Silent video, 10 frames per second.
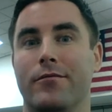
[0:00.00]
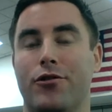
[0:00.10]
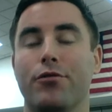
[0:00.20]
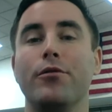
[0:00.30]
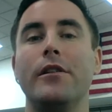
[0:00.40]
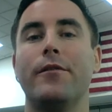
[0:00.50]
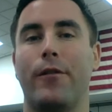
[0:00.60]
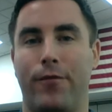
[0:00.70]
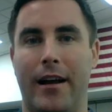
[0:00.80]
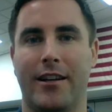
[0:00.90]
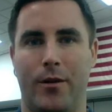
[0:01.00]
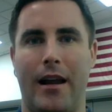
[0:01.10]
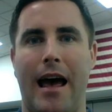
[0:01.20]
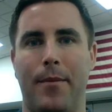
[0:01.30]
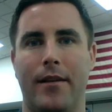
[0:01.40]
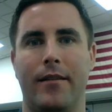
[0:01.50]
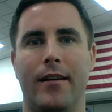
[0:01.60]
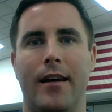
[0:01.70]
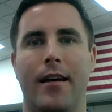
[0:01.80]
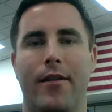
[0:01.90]
truly reflects what
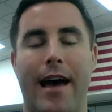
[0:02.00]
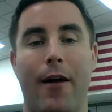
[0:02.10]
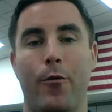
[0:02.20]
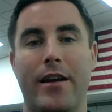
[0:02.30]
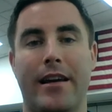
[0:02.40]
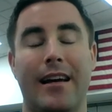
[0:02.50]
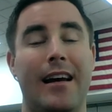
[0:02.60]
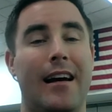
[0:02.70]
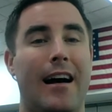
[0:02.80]
happened that week.